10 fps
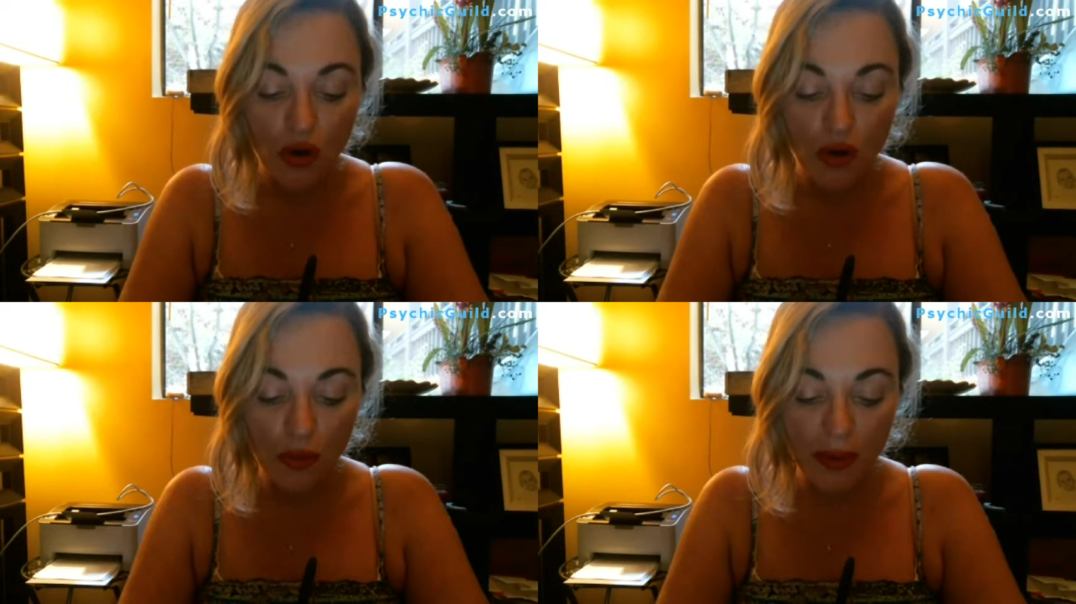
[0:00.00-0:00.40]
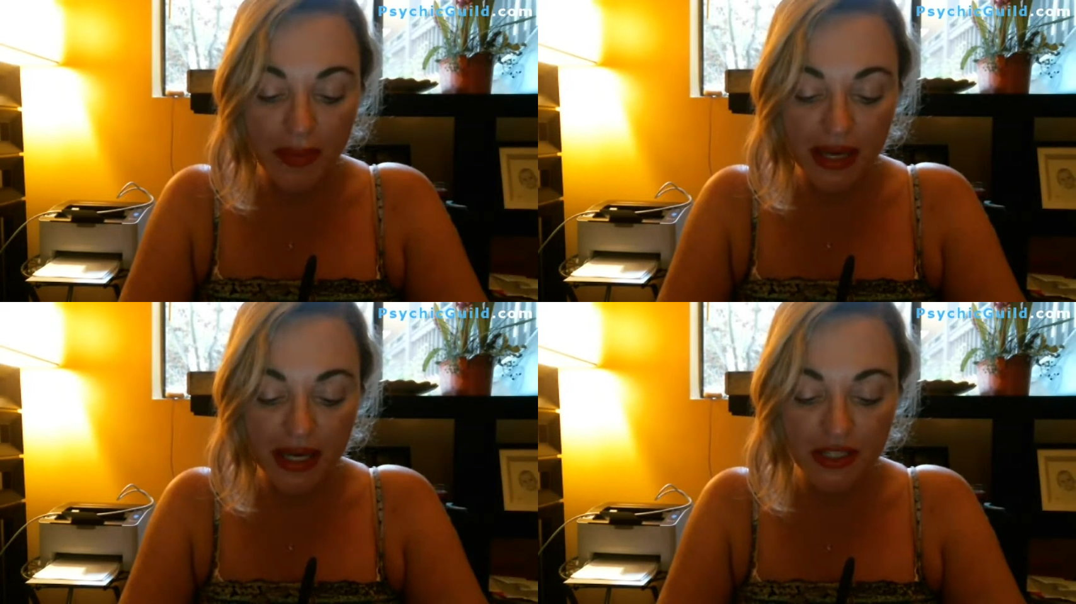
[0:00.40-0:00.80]
or
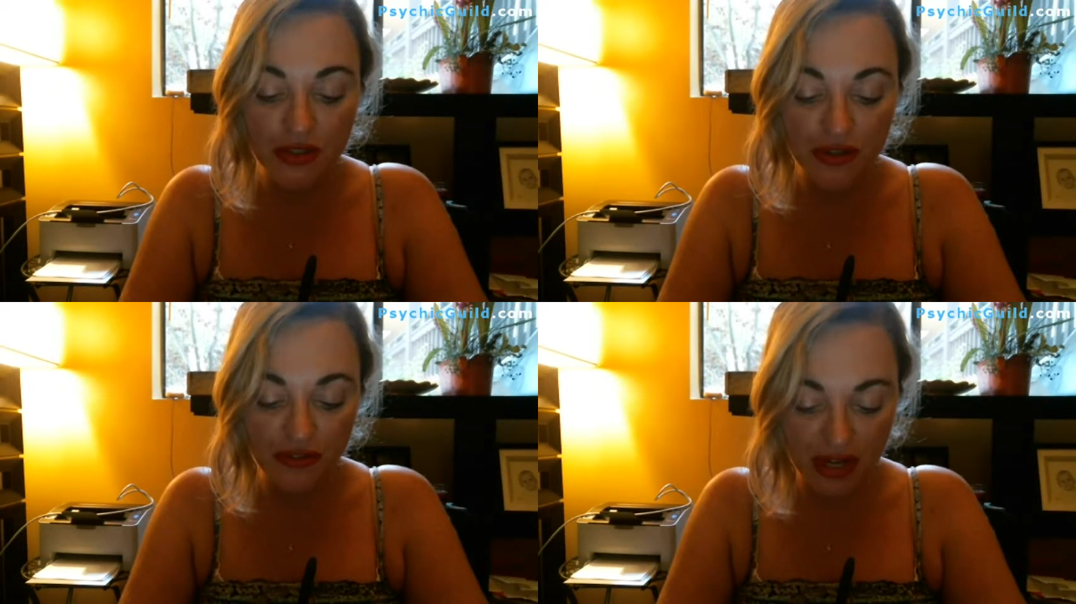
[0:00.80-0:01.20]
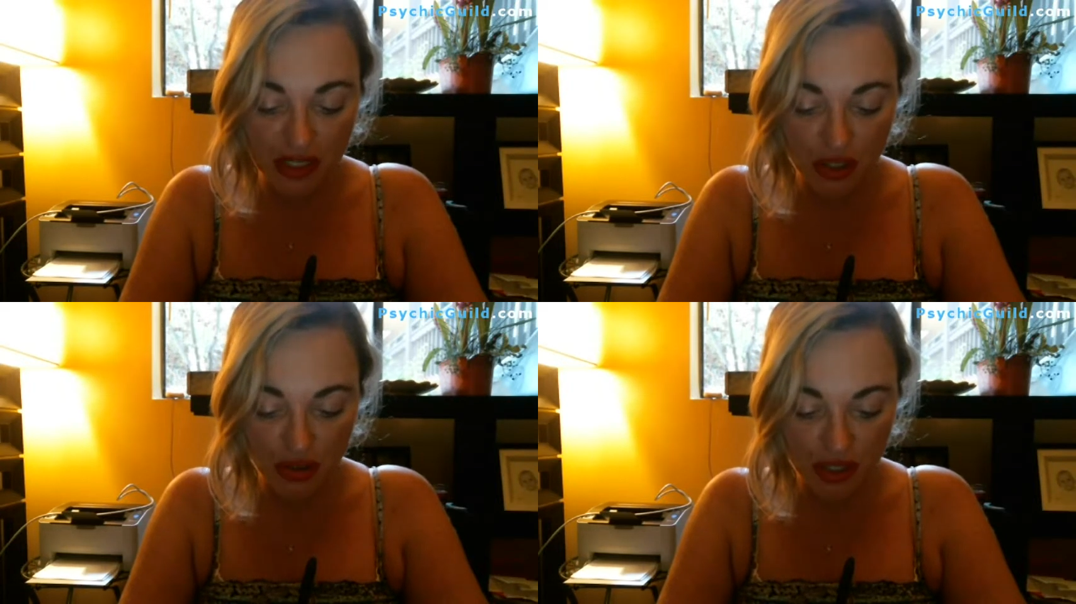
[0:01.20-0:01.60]
prepare to
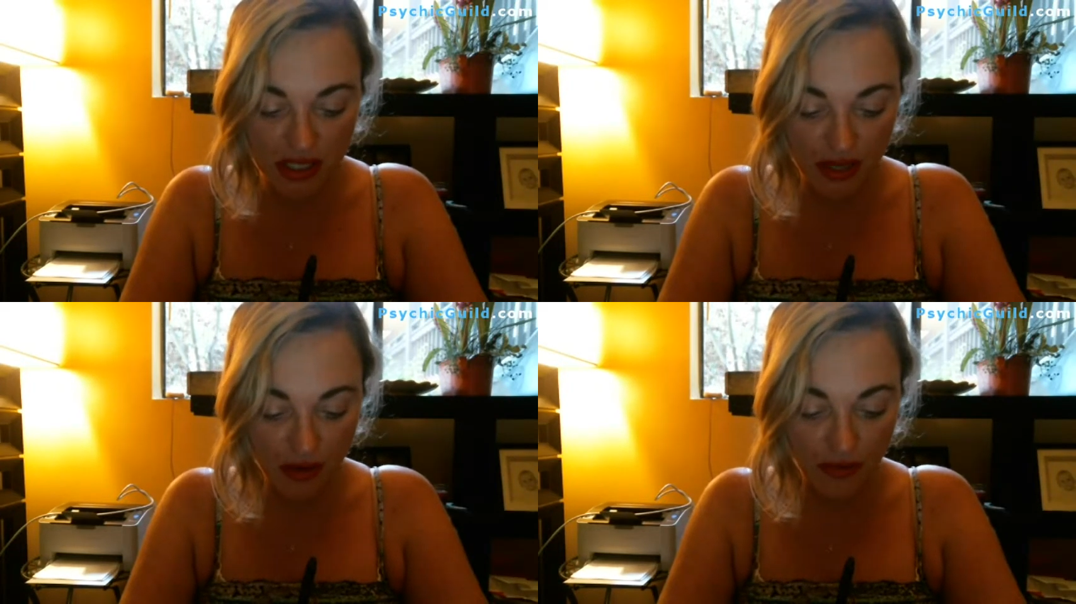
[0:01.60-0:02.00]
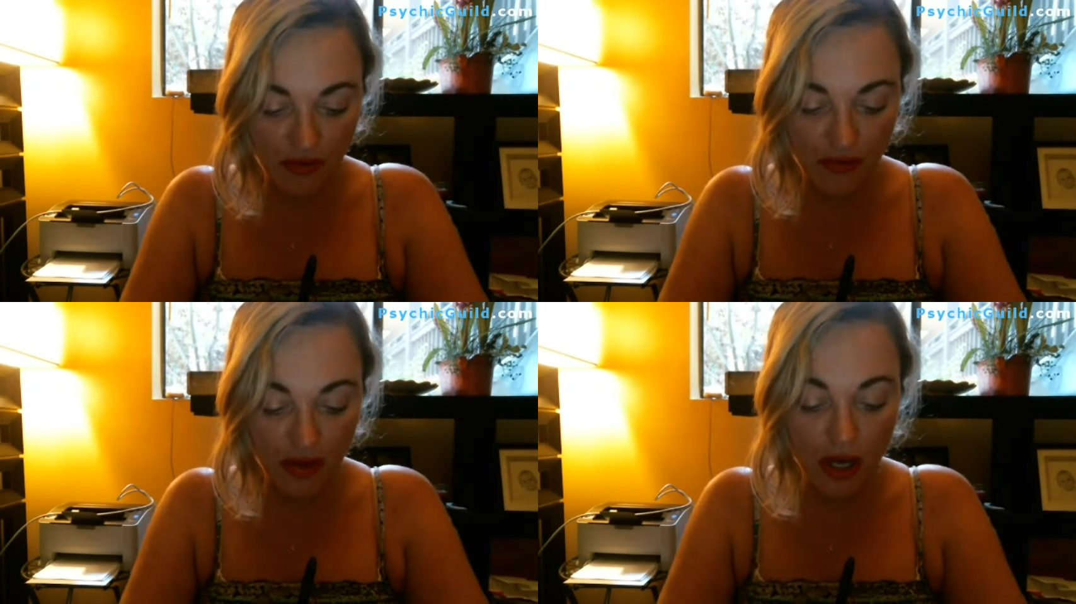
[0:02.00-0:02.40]
defend yourself
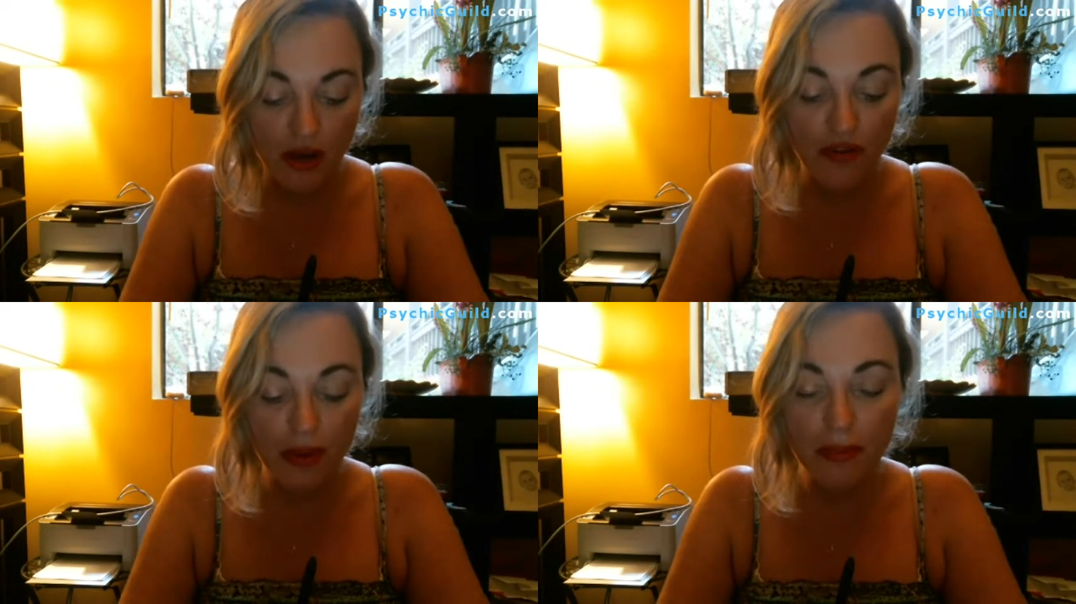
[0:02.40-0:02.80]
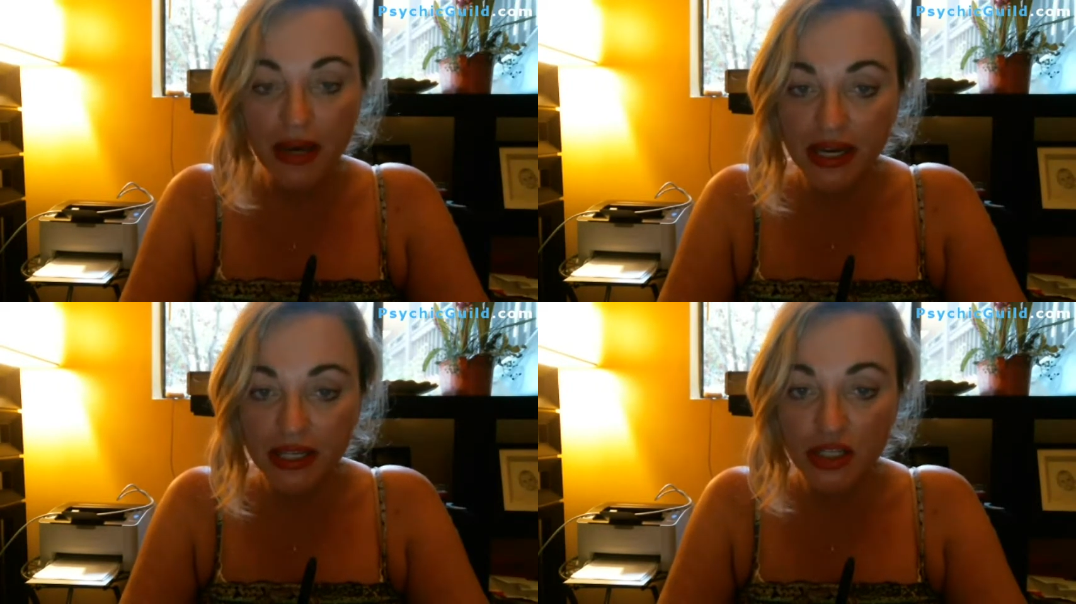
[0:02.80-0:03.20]
from a
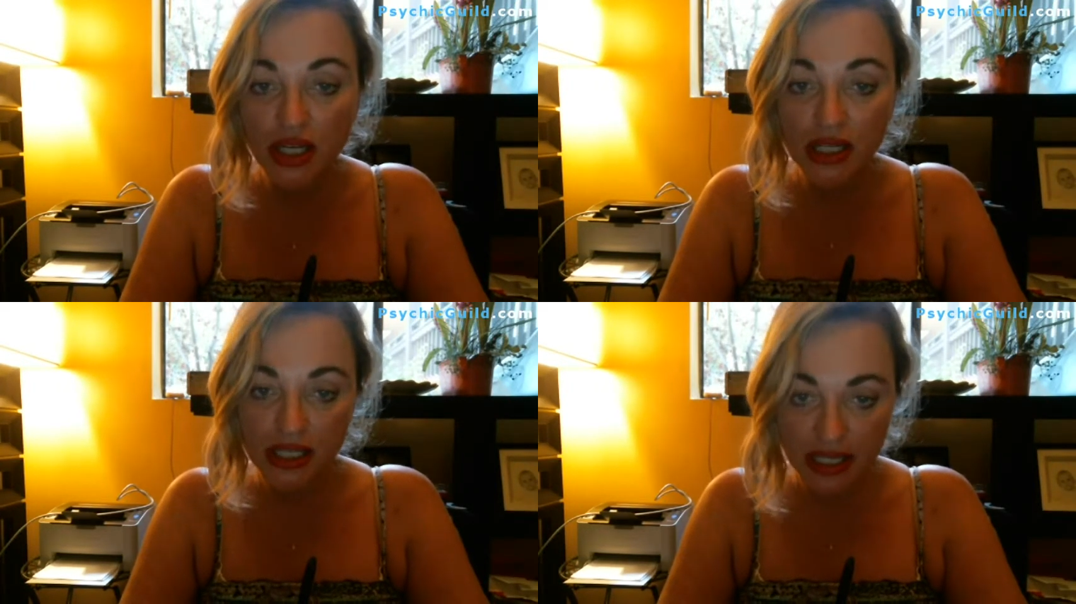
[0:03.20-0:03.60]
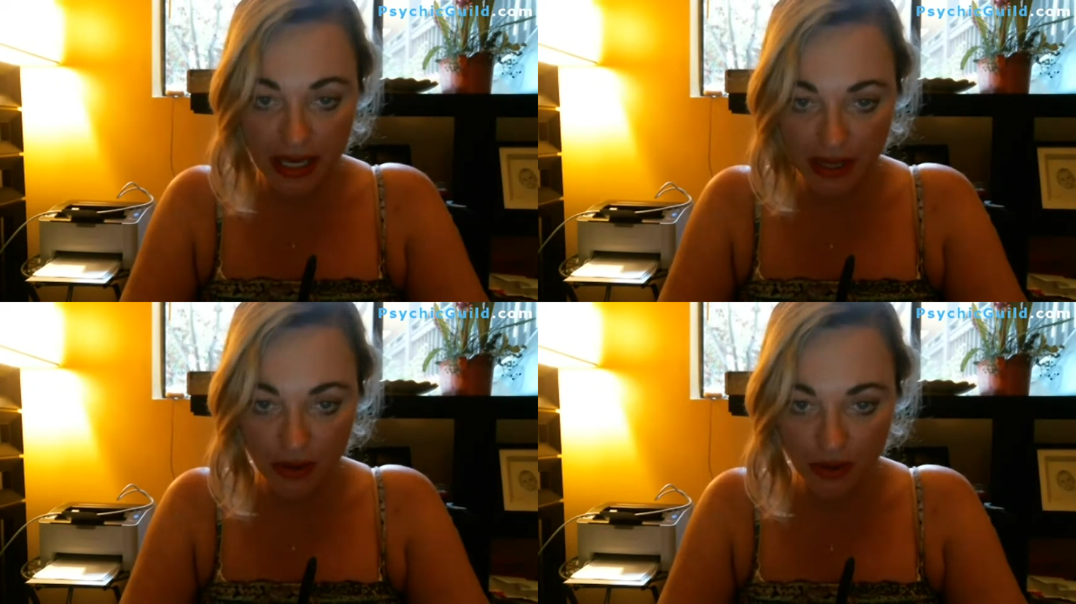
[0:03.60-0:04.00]
major
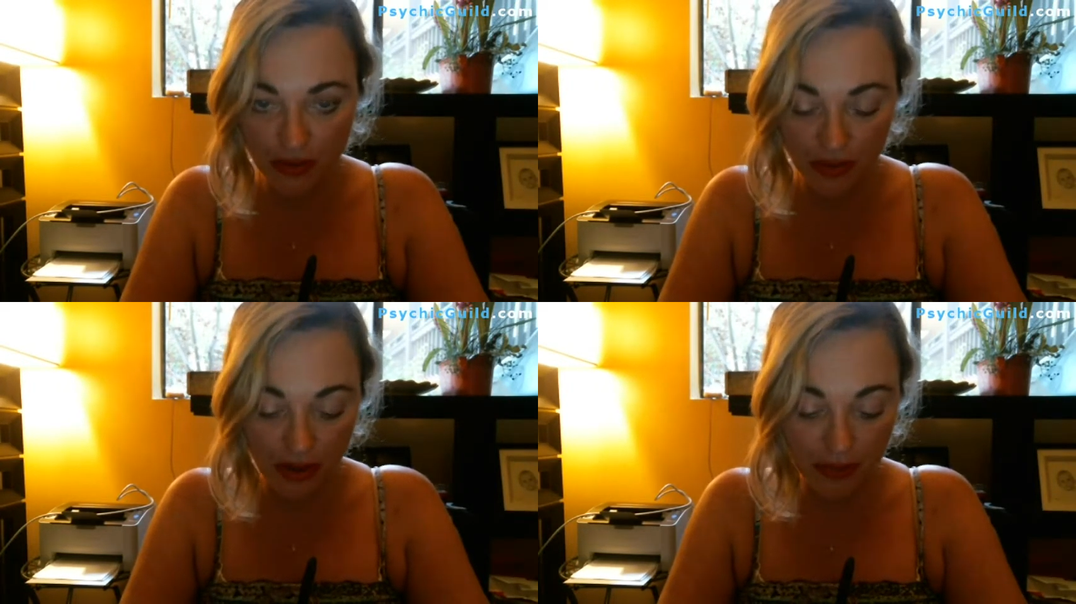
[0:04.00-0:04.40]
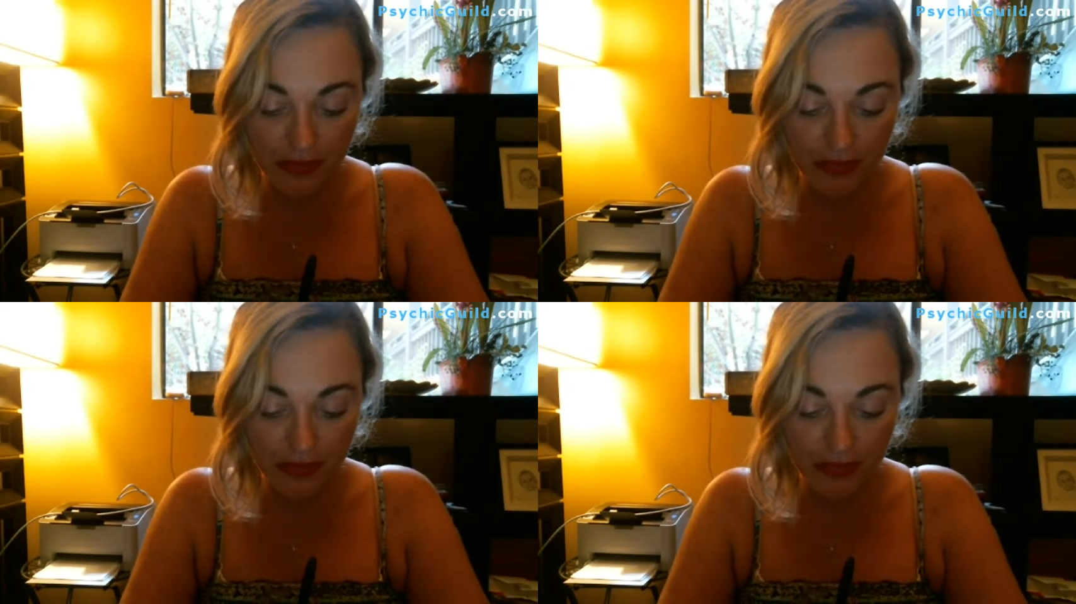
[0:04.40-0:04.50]
takeover.